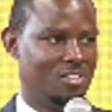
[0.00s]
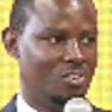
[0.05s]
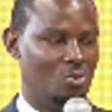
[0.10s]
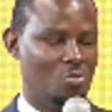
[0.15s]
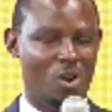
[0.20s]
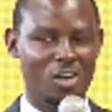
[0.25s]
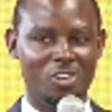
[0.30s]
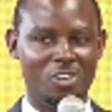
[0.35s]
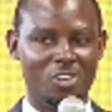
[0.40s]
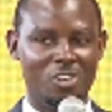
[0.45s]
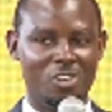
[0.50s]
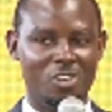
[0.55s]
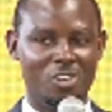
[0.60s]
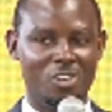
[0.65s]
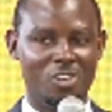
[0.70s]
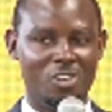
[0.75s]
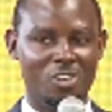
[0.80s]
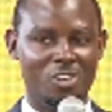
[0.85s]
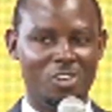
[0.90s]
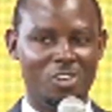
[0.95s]
Want to be
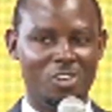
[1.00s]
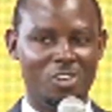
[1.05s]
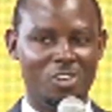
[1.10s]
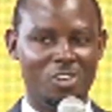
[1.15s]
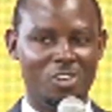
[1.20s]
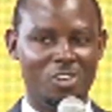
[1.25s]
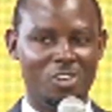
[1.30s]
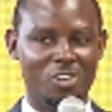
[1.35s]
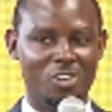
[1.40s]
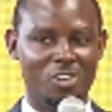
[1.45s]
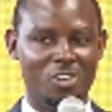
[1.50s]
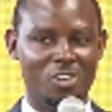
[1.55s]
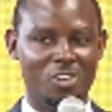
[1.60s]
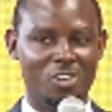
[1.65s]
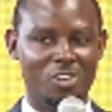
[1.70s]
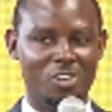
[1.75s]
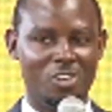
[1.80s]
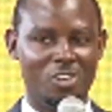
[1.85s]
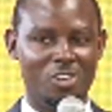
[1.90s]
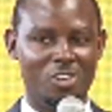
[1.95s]
very quick?
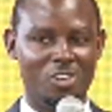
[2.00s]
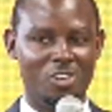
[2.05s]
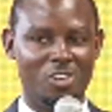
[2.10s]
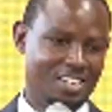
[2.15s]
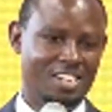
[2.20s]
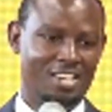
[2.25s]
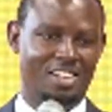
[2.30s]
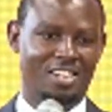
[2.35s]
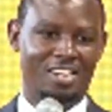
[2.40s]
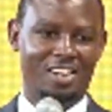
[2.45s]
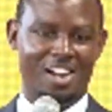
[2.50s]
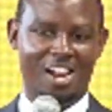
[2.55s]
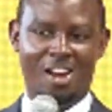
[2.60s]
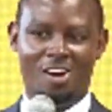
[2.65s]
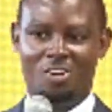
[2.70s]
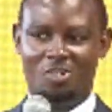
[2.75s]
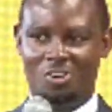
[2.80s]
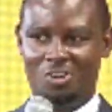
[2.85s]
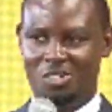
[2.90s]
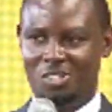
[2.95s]
Yes.
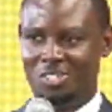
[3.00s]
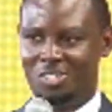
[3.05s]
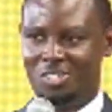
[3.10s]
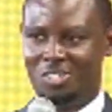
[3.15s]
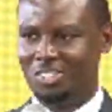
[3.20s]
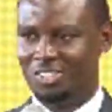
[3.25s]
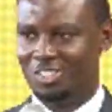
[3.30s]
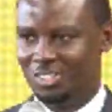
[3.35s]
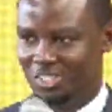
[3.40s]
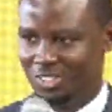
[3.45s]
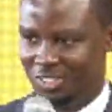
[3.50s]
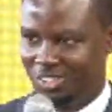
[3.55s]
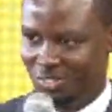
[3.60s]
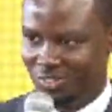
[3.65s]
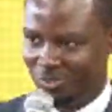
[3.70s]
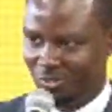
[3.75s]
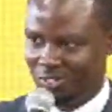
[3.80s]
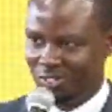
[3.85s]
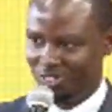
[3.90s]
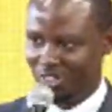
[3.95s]
Now,
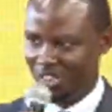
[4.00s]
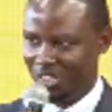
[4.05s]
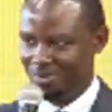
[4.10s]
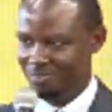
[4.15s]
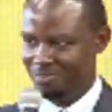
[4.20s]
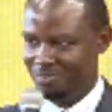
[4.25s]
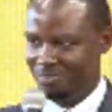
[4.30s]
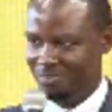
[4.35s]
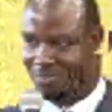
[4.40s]
what's